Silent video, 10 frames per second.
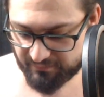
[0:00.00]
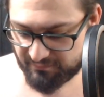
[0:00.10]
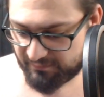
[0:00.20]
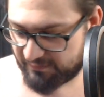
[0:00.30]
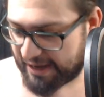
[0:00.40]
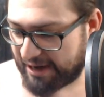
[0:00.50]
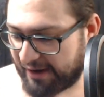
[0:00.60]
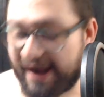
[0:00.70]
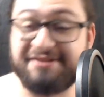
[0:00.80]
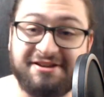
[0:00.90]
Now,
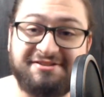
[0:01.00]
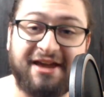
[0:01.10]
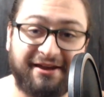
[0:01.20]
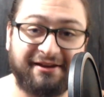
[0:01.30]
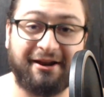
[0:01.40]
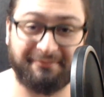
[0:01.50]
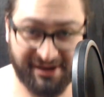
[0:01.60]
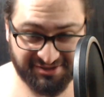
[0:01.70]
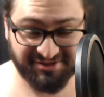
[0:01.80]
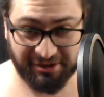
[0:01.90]
I did take it out of the
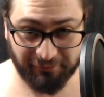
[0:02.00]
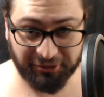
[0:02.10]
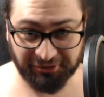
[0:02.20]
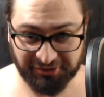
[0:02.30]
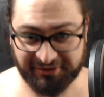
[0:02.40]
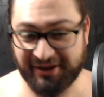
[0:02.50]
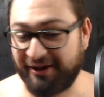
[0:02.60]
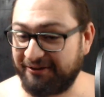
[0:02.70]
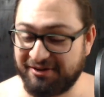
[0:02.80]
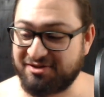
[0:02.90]
box because I wanted to look at
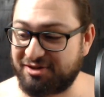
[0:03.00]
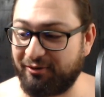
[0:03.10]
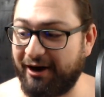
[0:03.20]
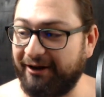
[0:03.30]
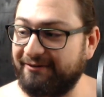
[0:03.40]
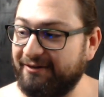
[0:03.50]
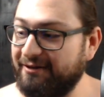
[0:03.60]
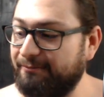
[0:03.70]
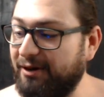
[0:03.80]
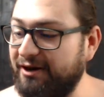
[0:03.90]
it, and it's great.
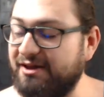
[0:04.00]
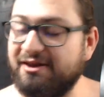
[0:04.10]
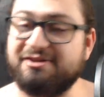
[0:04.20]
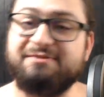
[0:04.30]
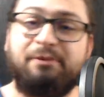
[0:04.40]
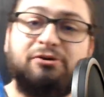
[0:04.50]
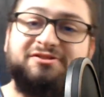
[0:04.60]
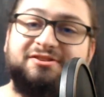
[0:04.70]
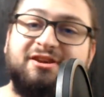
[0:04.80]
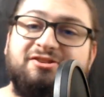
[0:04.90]
But it's supposed to
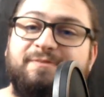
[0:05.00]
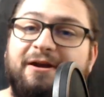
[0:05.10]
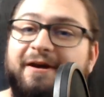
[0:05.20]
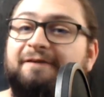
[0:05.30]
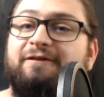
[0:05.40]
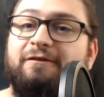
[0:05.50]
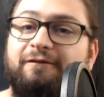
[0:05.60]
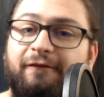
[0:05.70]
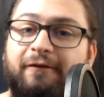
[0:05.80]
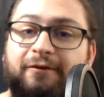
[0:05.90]
teach my nephew
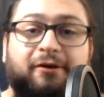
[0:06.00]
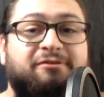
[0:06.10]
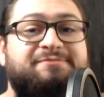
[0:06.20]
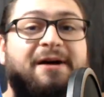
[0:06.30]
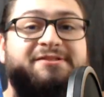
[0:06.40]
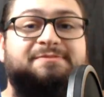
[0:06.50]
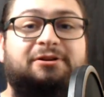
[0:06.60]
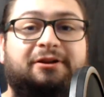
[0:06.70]
for, responsibility.